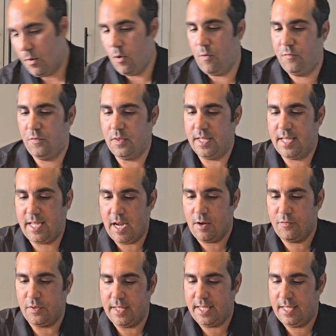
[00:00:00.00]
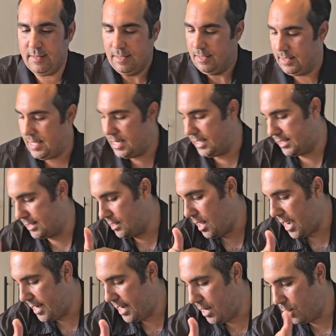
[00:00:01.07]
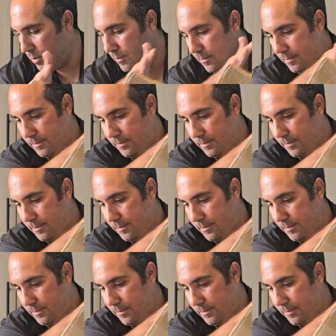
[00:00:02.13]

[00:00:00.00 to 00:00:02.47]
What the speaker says: hopefully carefully let it slide out